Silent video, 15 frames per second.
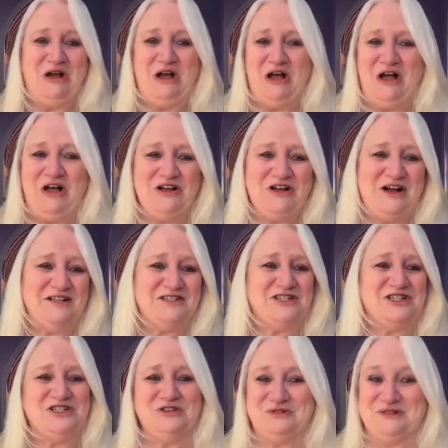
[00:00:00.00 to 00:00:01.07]
all God's
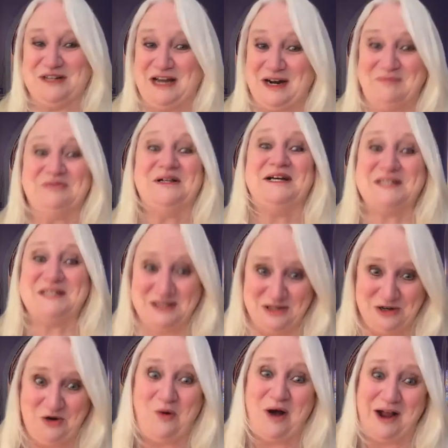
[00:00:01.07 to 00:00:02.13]
children got a place in the
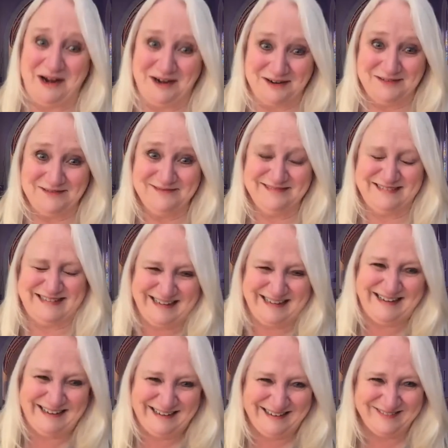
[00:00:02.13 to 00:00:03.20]
choir,
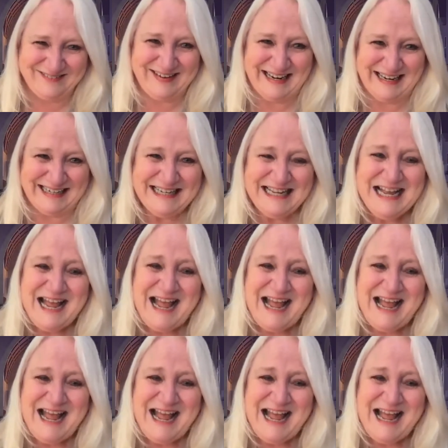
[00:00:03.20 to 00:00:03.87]
right?